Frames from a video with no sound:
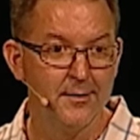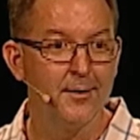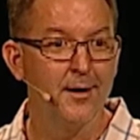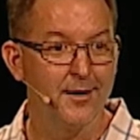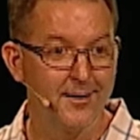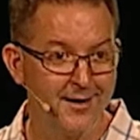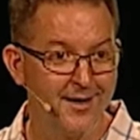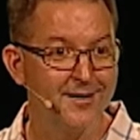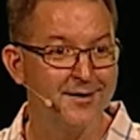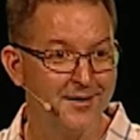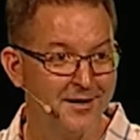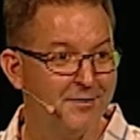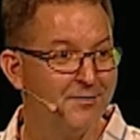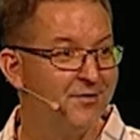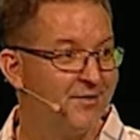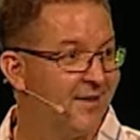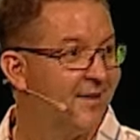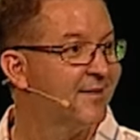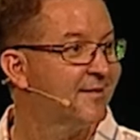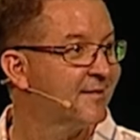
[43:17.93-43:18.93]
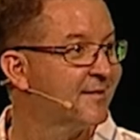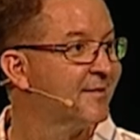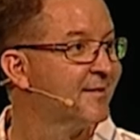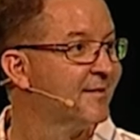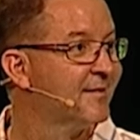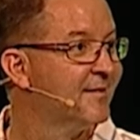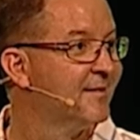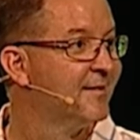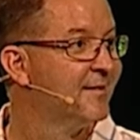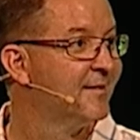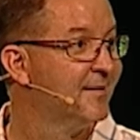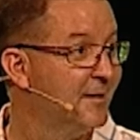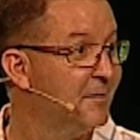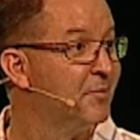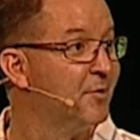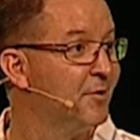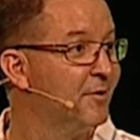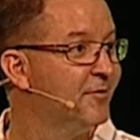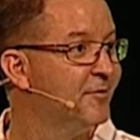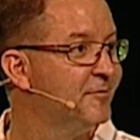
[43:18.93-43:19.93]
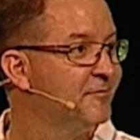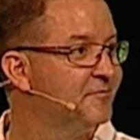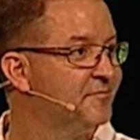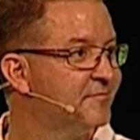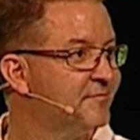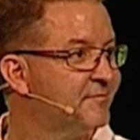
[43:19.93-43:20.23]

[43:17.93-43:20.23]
And God loves us. Isn't it beautiful?